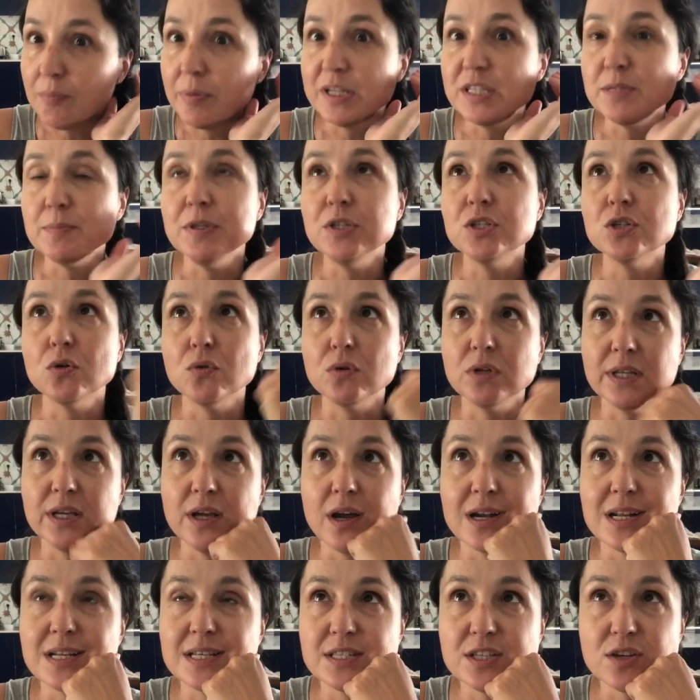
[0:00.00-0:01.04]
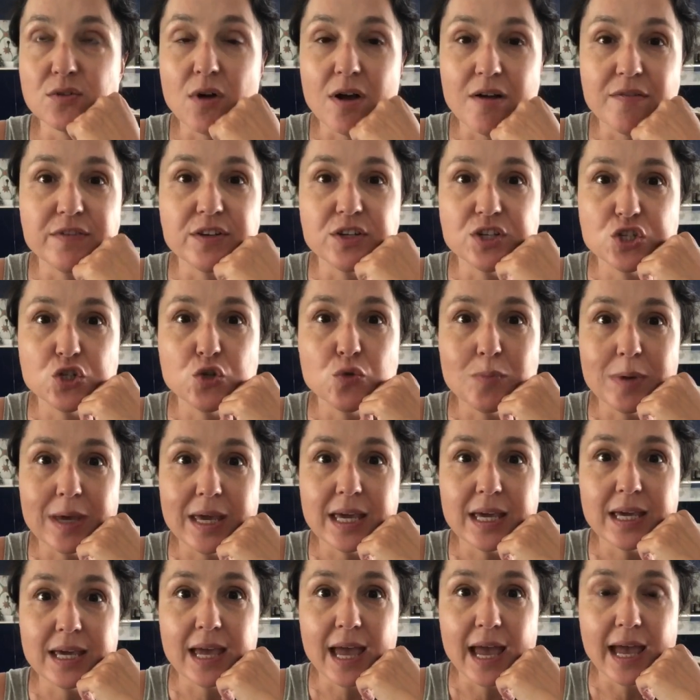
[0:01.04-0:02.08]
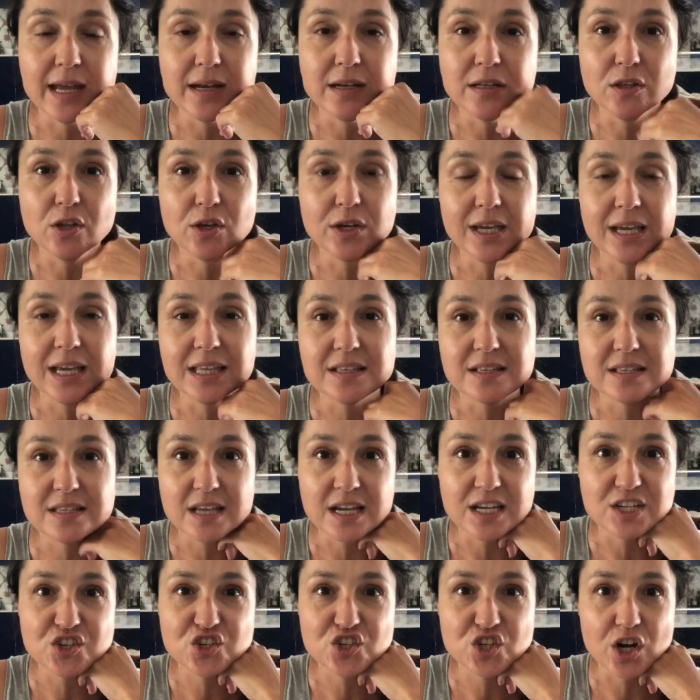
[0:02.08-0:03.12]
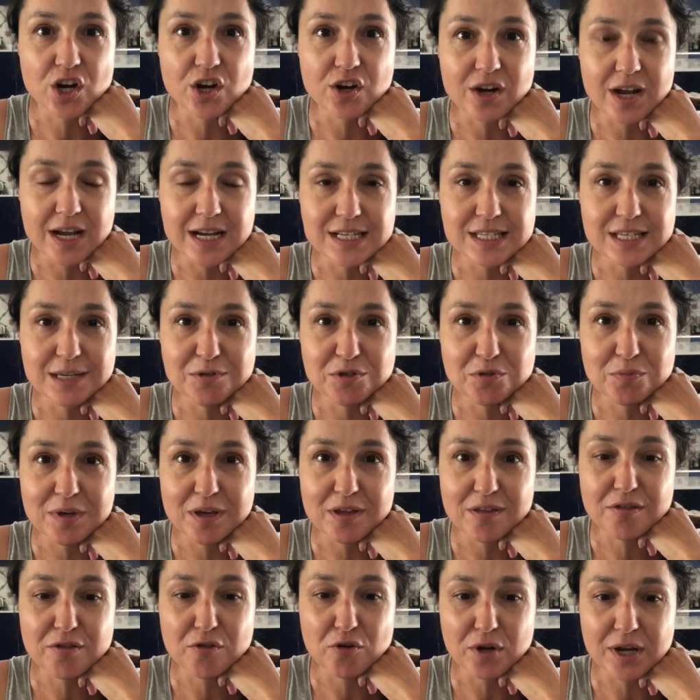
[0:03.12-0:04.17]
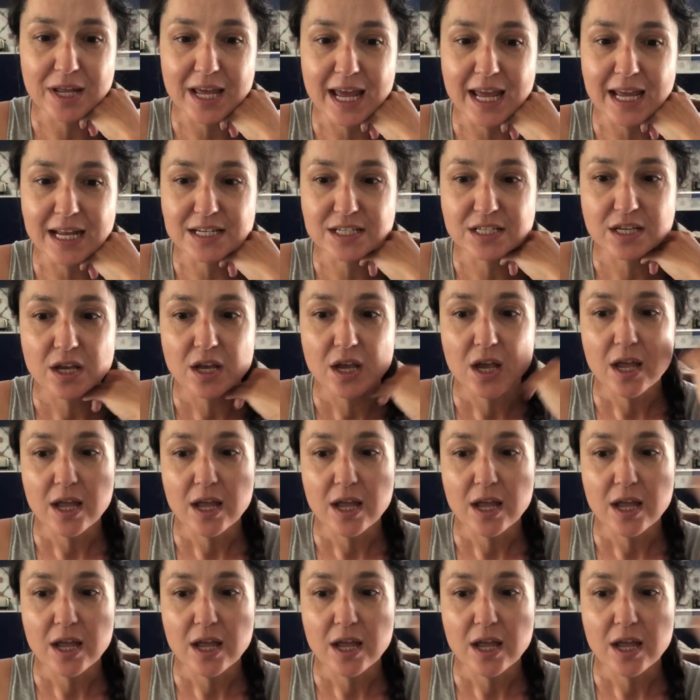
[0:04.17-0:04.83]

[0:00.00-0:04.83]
but to be totally honest, they're often too big. And looking at the size chart, I seem to be a 38.